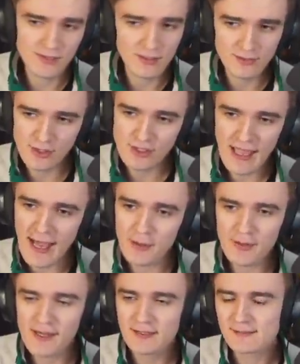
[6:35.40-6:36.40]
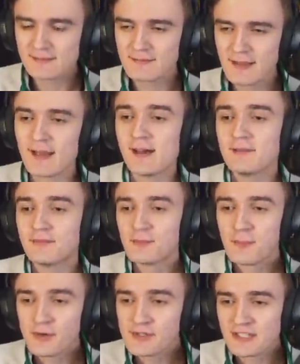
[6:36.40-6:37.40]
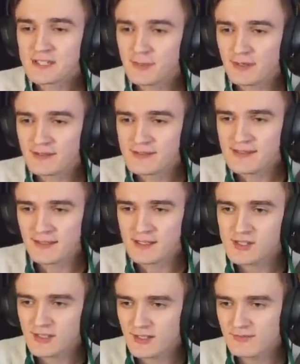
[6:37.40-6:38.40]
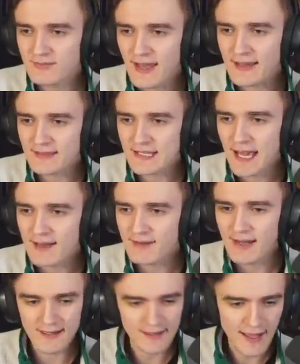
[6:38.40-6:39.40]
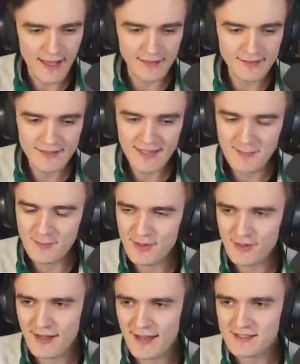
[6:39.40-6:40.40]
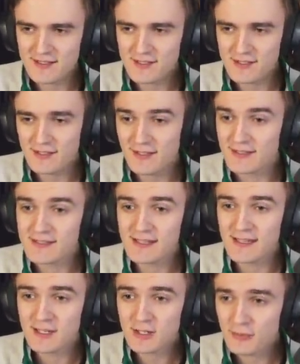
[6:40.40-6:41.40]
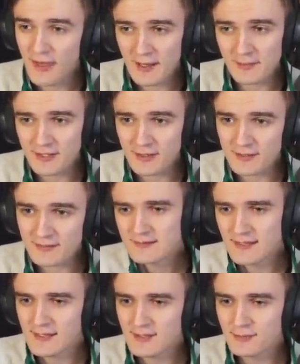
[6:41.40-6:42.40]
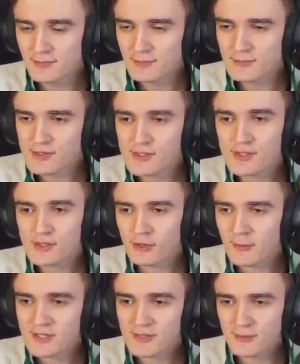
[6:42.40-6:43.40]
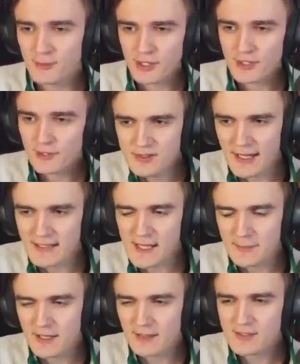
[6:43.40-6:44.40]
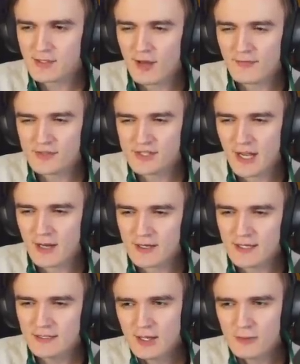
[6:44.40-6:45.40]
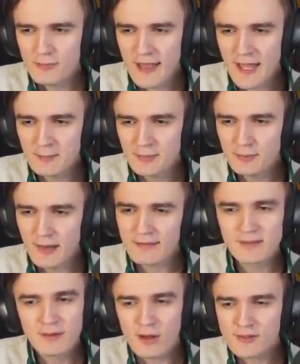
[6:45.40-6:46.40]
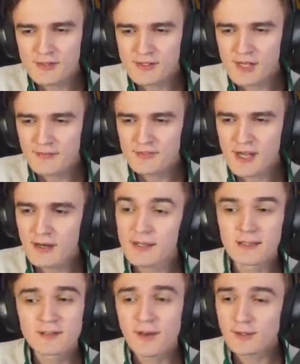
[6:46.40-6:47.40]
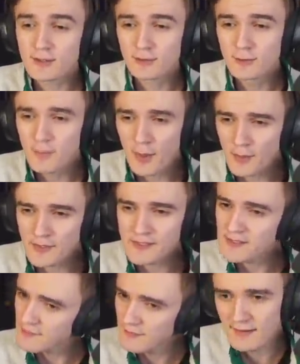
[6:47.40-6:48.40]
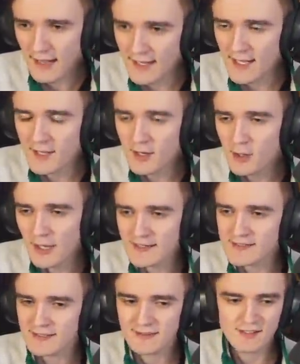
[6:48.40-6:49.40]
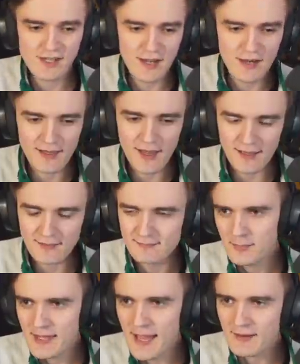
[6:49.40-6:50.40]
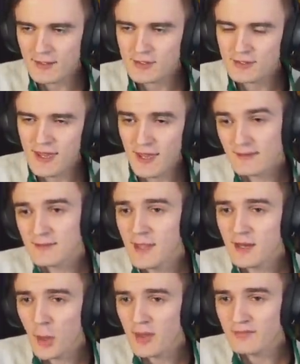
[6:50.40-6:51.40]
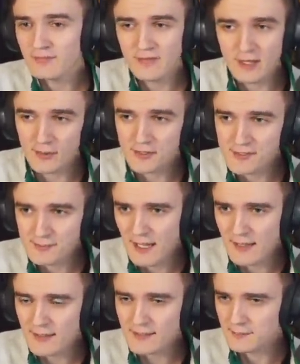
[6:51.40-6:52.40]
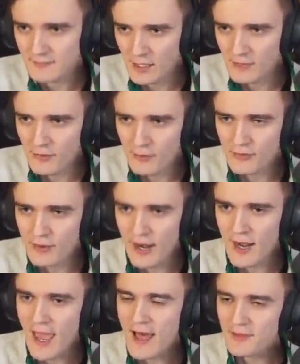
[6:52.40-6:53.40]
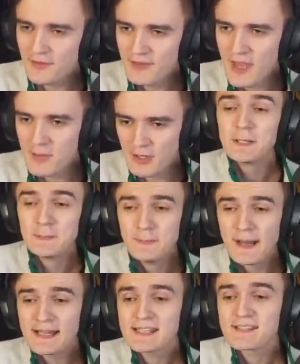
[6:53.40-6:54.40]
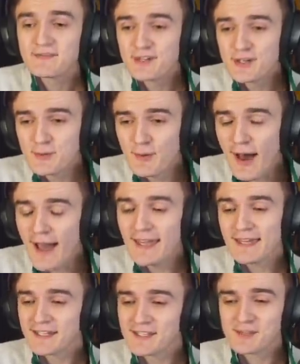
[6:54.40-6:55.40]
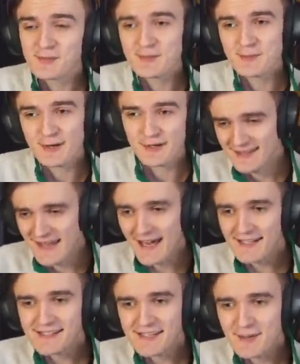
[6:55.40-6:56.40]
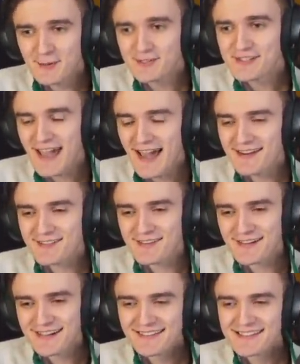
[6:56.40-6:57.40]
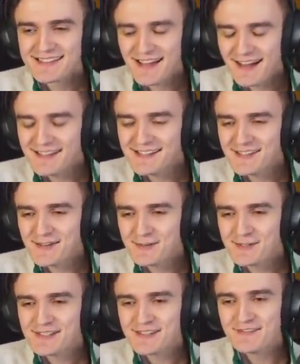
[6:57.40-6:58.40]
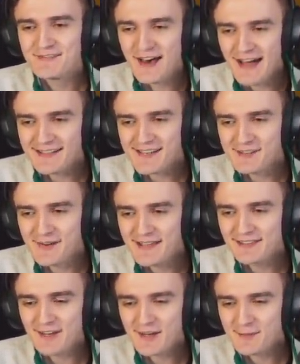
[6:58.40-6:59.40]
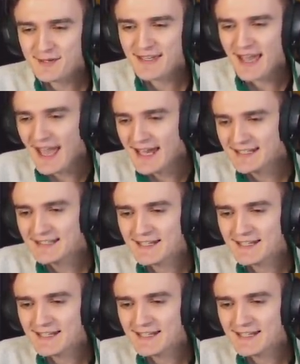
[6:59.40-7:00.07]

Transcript: Just outright, from personal experience, the initiative that they have at Healthy Gamer GG is incredibly good. They do so much good work. Jacksepticeye does a lot for charity. Rambu, I think, also does a lot for charity, and Dr. Lupo is kind of known as like the charity guy. But yeah, Dr. K, they make great videos. I like them. Gonna vote for Healthy Gamer. Best variety streamer. That is a huge category. Disguised Toast, Valkyrie, Ludwig, and